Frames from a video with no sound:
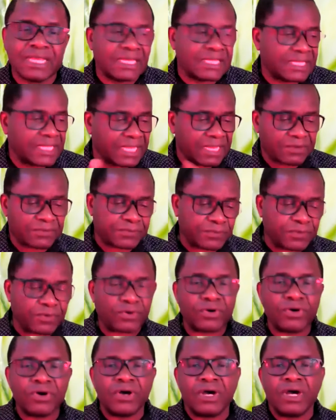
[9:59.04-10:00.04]

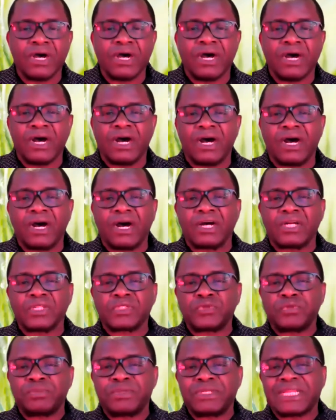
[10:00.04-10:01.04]
Therefore, uh,
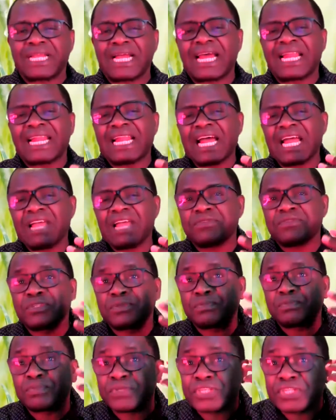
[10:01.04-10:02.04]
to be alive
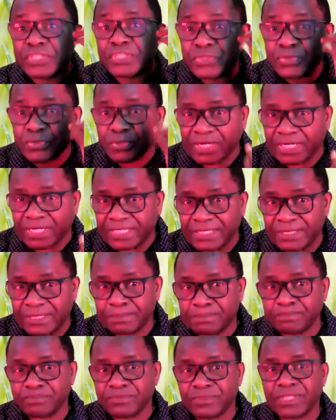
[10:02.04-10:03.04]
spiritually,
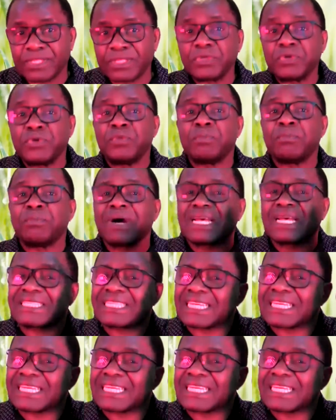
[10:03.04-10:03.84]
you must